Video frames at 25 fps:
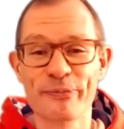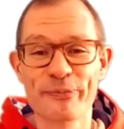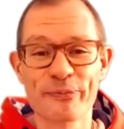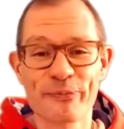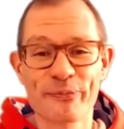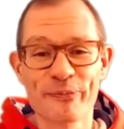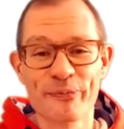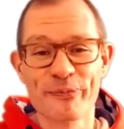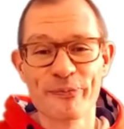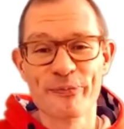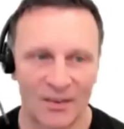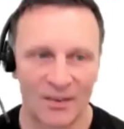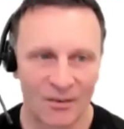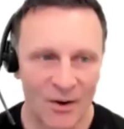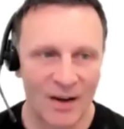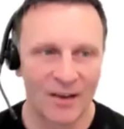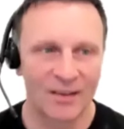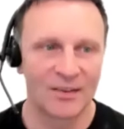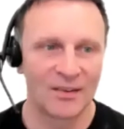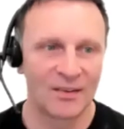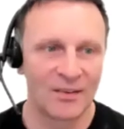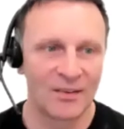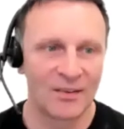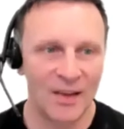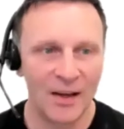Yeah,
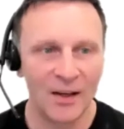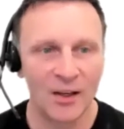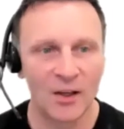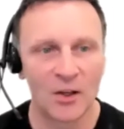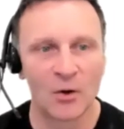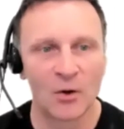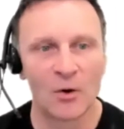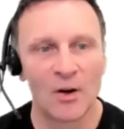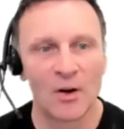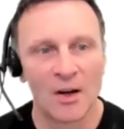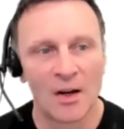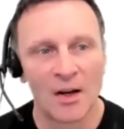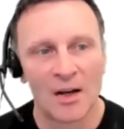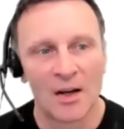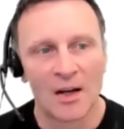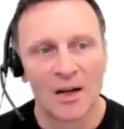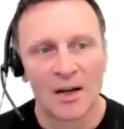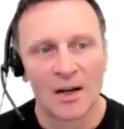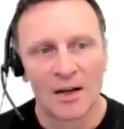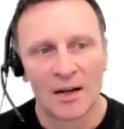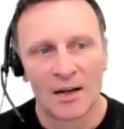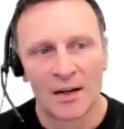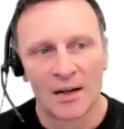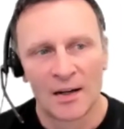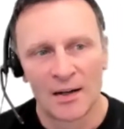great. Thank you.
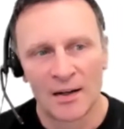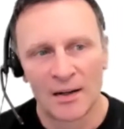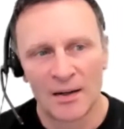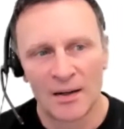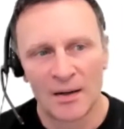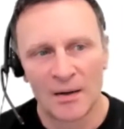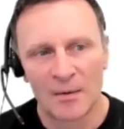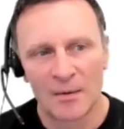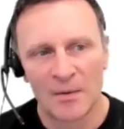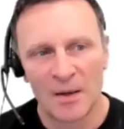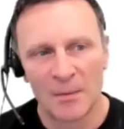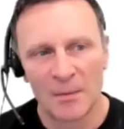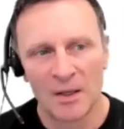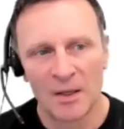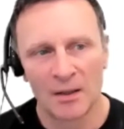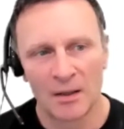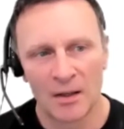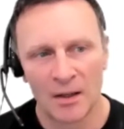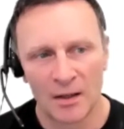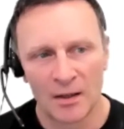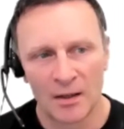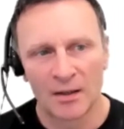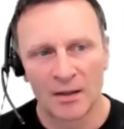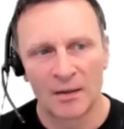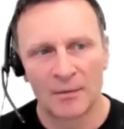Maybe
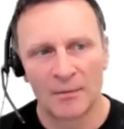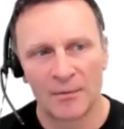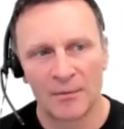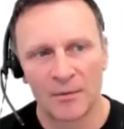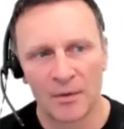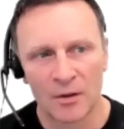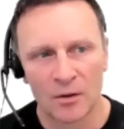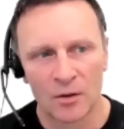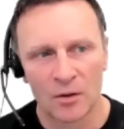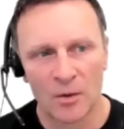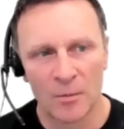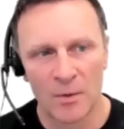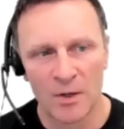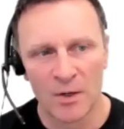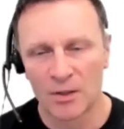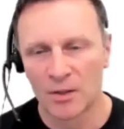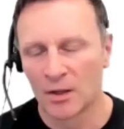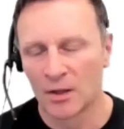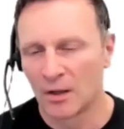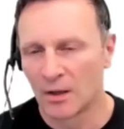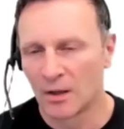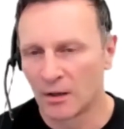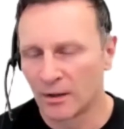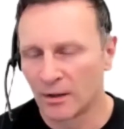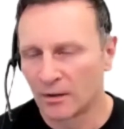Thomas,
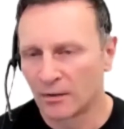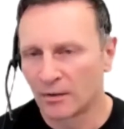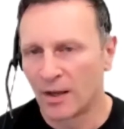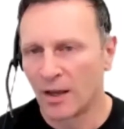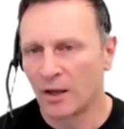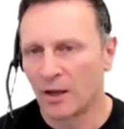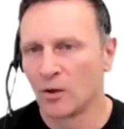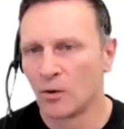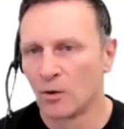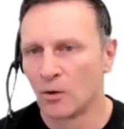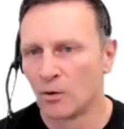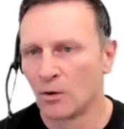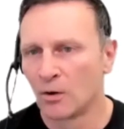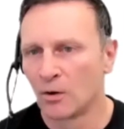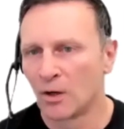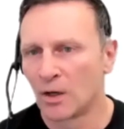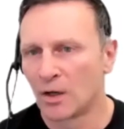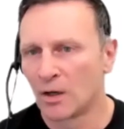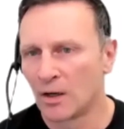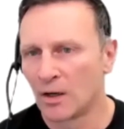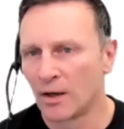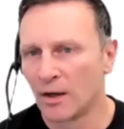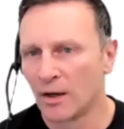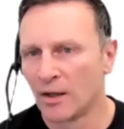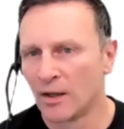can you
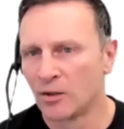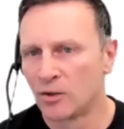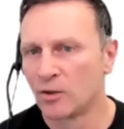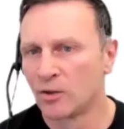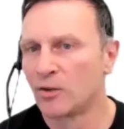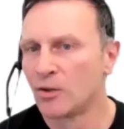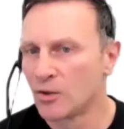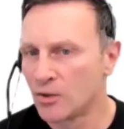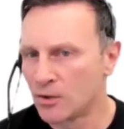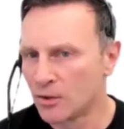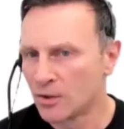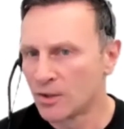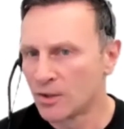introduce